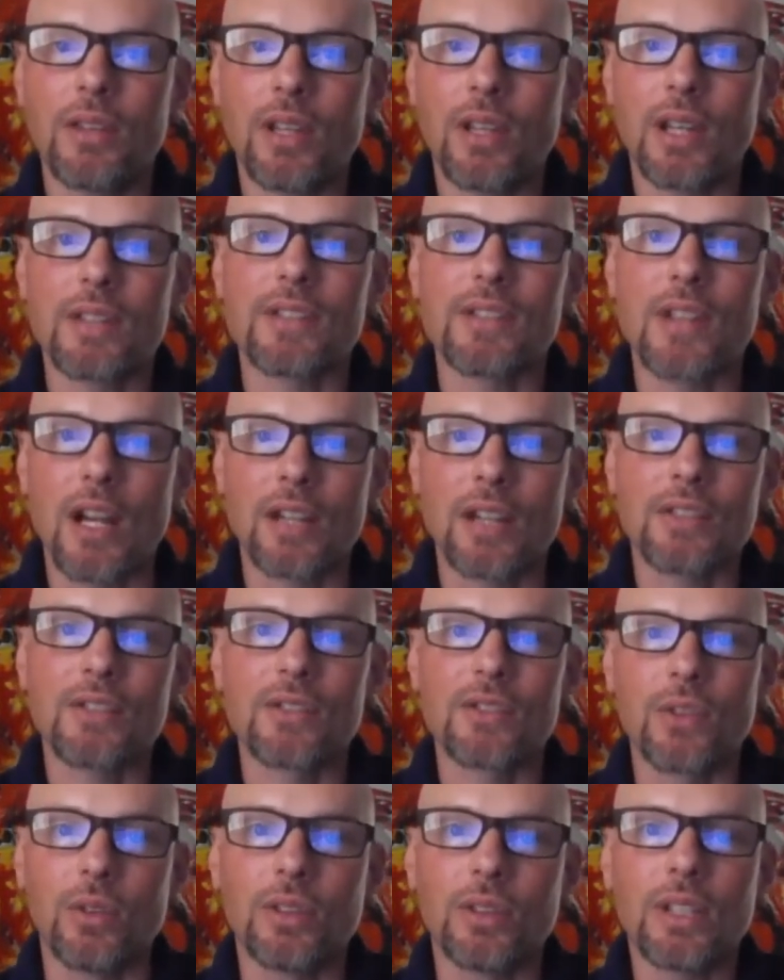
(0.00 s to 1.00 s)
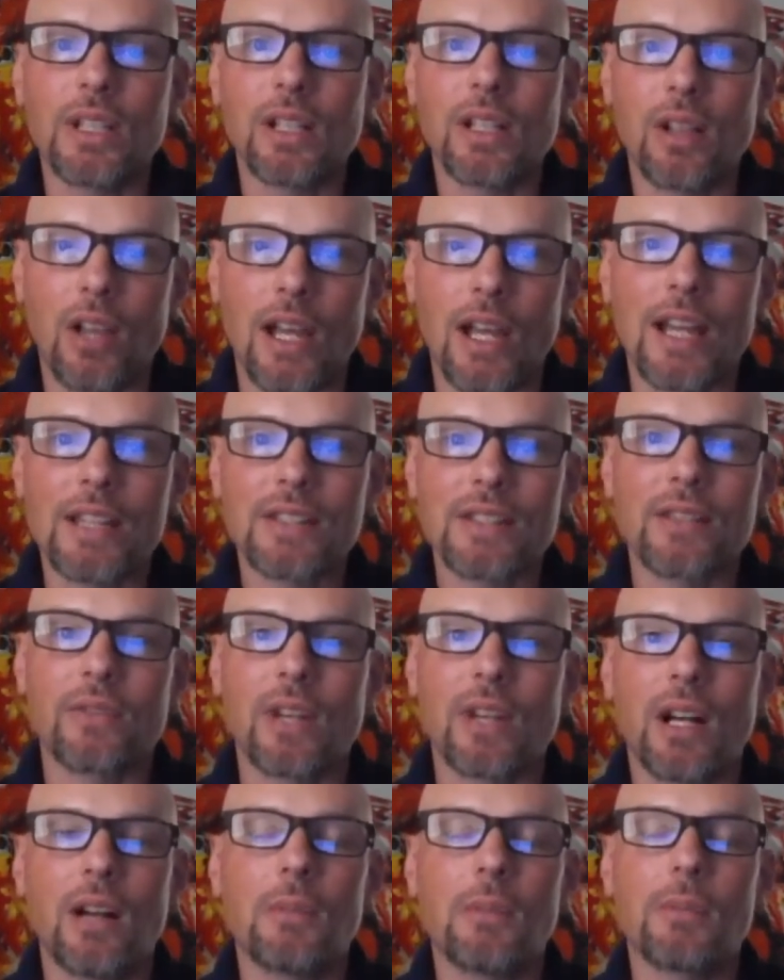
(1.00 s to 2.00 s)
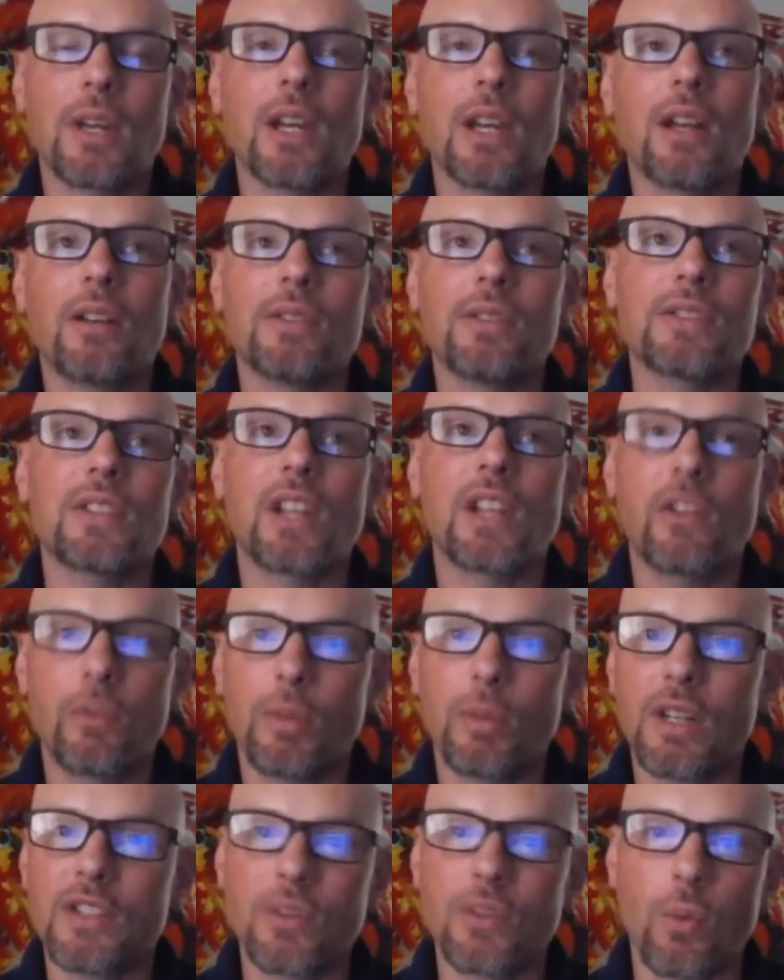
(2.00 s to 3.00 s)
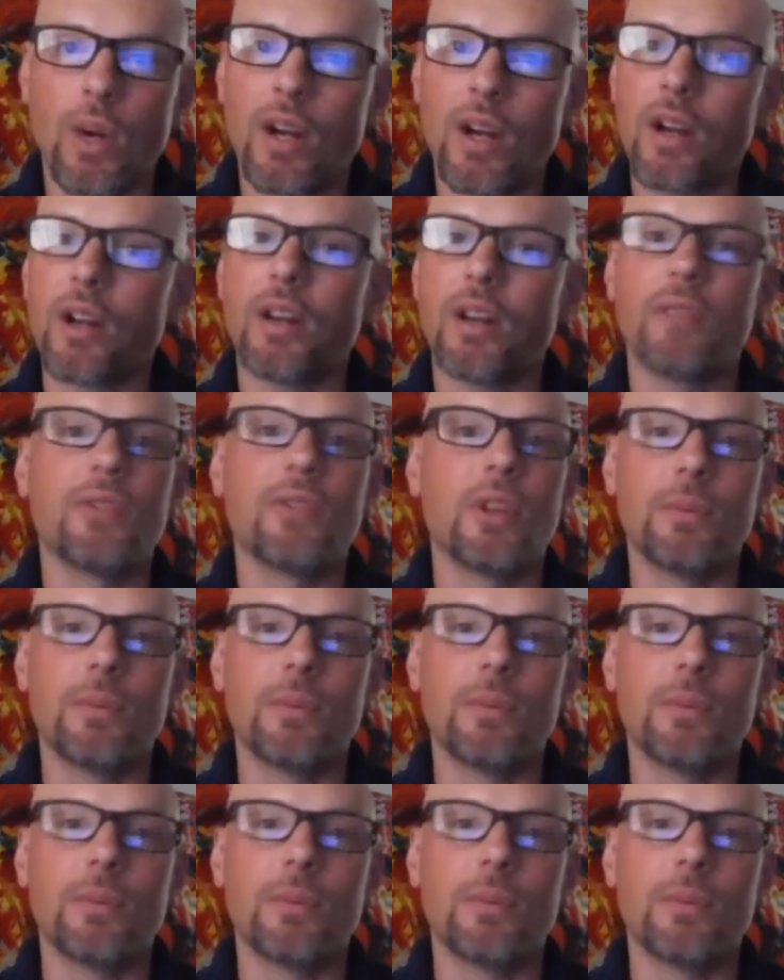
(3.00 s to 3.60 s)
the isoxazoline class of compounds that everybody's aware of,